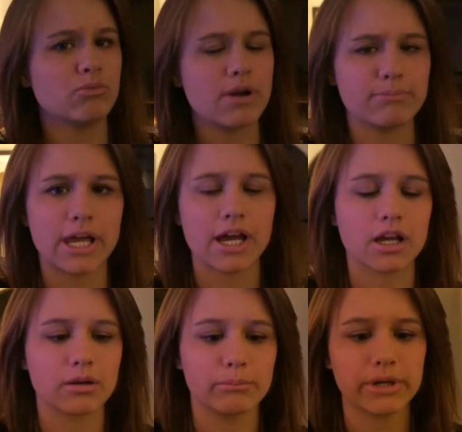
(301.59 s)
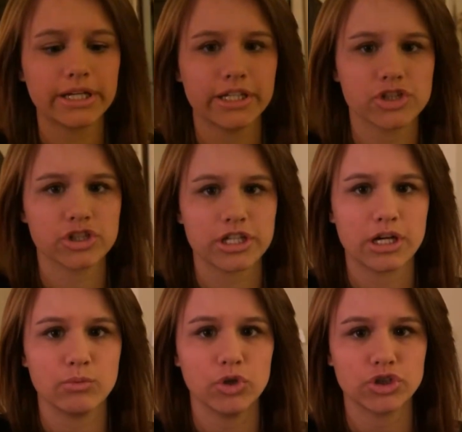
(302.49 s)
went black, completely shut
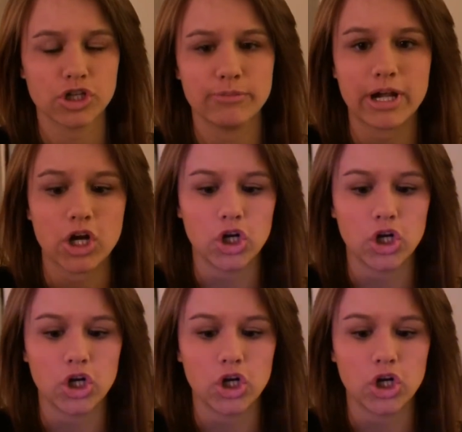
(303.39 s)
down, weren't turned back